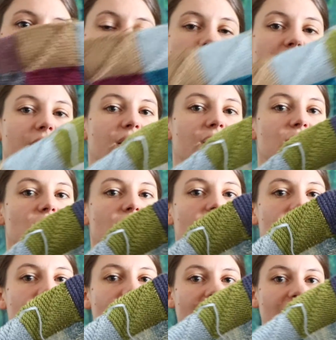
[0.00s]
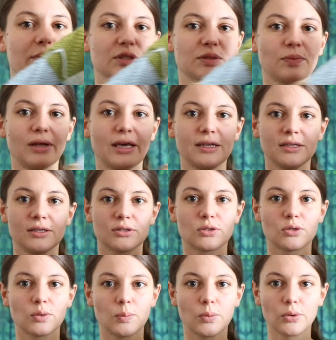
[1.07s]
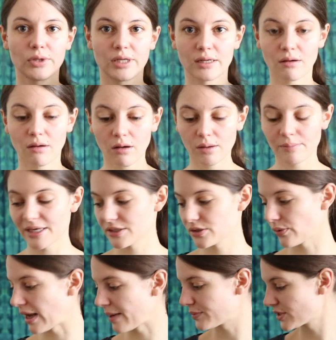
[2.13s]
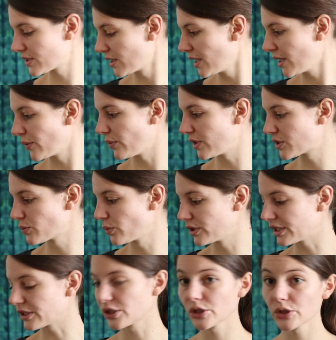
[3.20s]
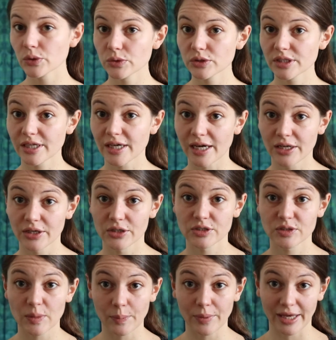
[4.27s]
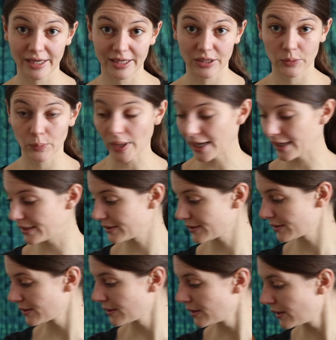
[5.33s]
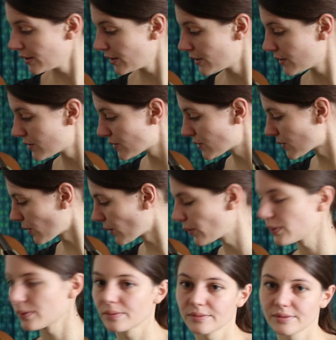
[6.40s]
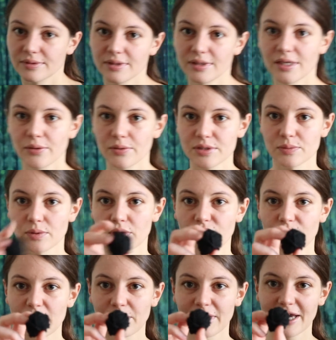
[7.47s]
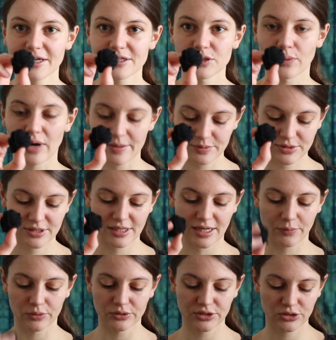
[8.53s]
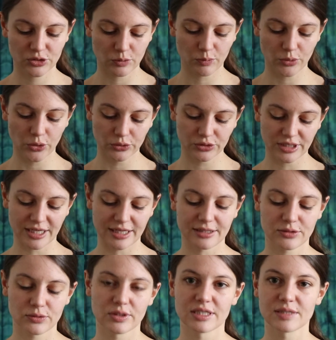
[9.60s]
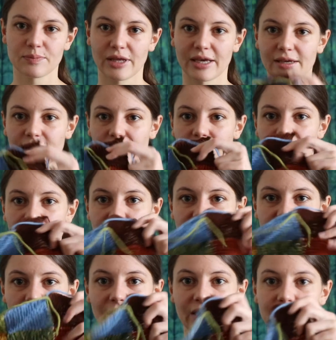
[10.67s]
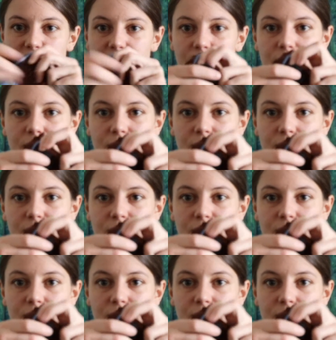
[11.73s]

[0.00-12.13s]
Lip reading: Initially, I was planning to put in all my scraps, which would include the colors black and white. So here is one of my black scraps that I wanted to put into this blanket at this place.